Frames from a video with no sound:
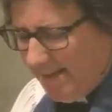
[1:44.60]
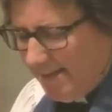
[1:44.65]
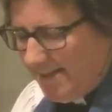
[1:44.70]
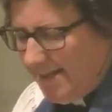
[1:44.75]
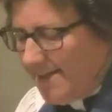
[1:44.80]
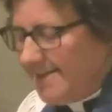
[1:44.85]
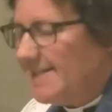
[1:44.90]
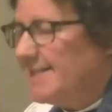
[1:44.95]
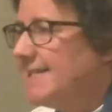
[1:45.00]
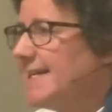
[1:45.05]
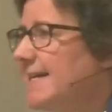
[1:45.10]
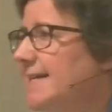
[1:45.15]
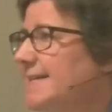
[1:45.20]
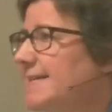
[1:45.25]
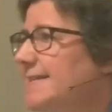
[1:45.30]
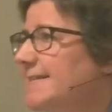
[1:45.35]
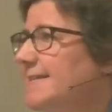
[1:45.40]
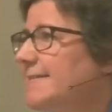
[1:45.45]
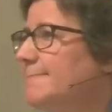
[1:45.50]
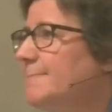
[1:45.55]
Yet
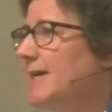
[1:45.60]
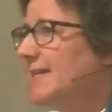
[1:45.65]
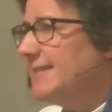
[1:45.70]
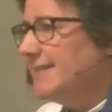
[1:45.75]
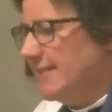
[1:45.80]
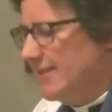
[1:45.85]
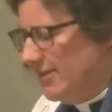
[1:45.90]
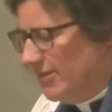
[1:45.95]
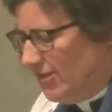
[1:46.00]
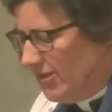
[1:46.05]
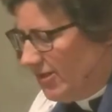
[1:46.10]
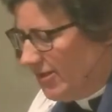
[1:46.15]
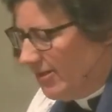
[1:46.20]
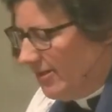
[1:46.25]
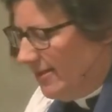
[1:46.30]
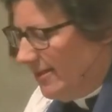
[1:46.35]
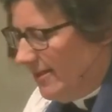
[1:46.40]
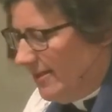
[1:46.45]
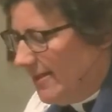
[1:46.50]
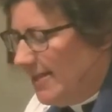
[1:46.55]
today's
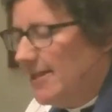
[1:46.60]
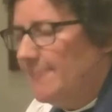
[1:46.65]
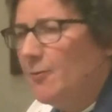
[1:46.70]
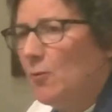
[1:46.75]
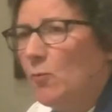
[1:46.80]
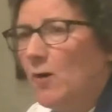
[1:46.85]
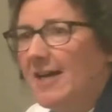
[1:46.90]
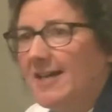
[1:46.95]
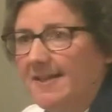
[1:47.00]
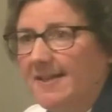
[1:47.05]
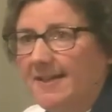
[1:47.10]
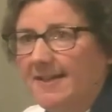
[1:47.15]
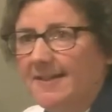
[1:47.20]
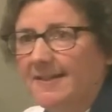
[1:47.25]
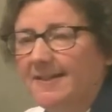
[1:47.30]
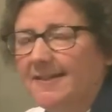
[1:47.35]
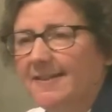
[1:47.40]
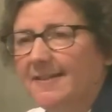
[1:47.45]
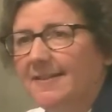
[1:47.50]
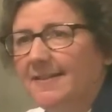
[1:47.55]
message, keep
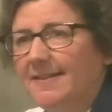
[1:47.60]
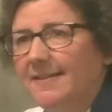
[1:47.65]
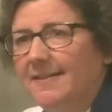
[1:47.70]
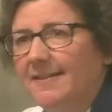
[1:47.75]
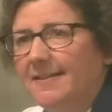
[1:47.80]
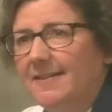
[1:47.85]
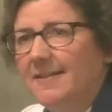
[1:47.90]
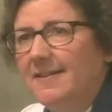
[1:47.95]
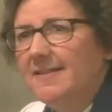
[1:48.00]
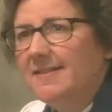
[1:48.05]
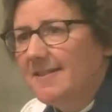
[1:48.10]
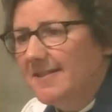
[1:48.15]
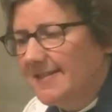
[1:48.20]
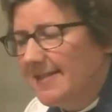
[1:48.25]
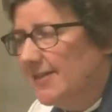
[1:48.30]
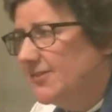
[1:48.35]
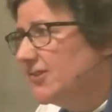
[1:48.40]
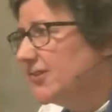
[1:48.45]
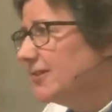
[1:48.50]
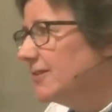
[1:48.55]
awake, is
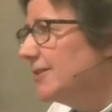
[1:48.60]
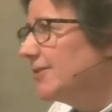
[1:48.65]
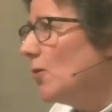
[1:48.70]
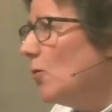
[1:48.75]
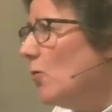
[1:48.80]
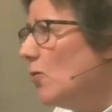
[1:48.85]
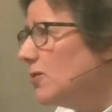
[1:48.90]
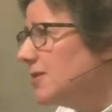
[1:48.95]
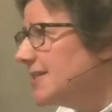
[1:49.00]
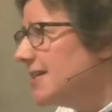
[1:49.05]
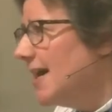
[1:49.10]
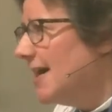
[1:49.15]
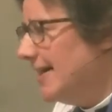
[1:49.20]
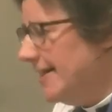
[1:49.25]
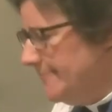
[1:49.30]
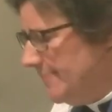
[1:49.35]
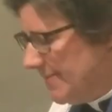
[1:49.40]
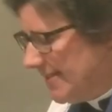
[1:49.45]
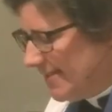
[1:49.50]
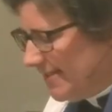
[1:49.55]
essential at all
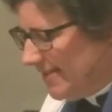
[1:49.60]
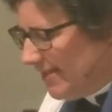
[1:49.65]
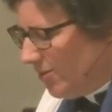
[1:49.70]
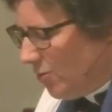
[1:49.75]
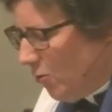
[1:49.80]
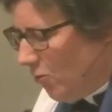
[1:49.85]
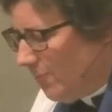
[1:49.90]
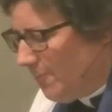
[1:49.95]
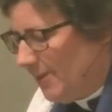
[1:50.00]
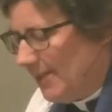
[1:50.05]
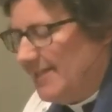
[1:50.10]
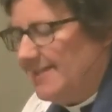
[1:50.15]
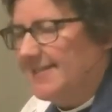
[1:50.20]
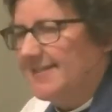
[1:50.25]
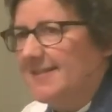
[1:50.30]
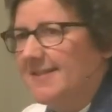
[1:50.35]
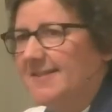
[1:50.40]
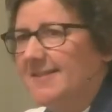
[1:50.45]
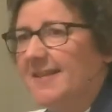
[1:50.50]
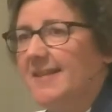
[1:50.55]
times and in all
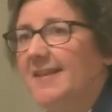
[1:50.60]
places.